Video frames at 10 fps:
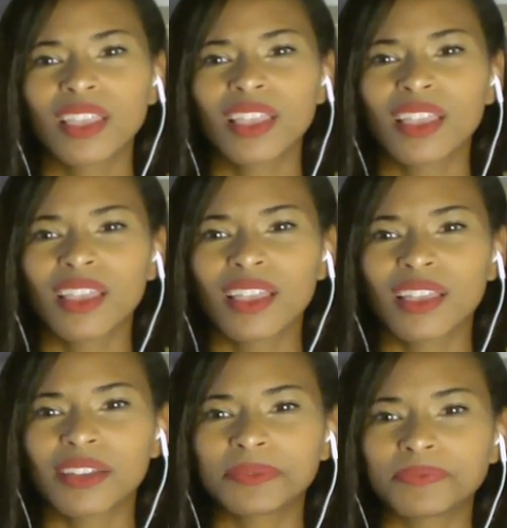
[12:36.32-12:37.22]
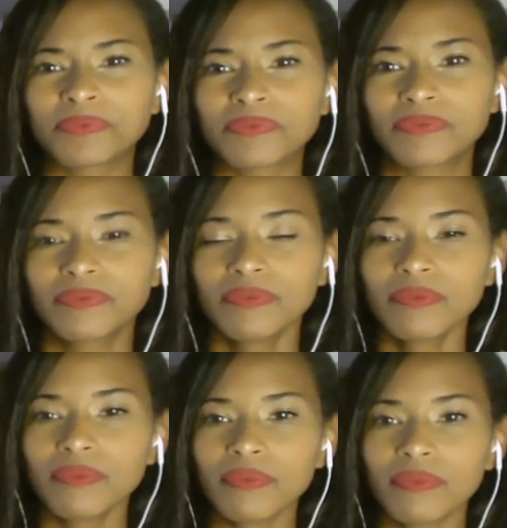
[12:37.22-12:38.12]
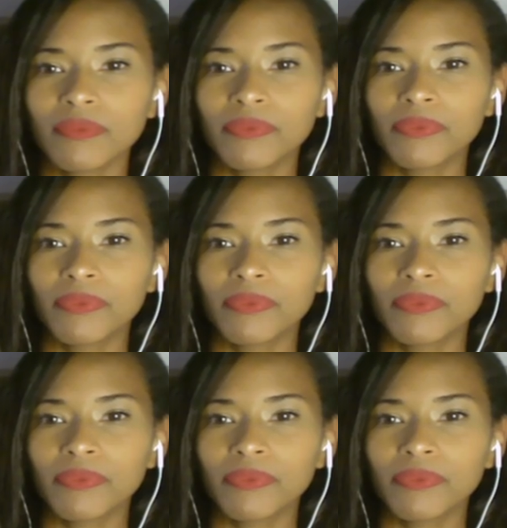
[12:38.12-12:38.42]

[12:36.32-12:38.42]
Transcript: (no one is talking)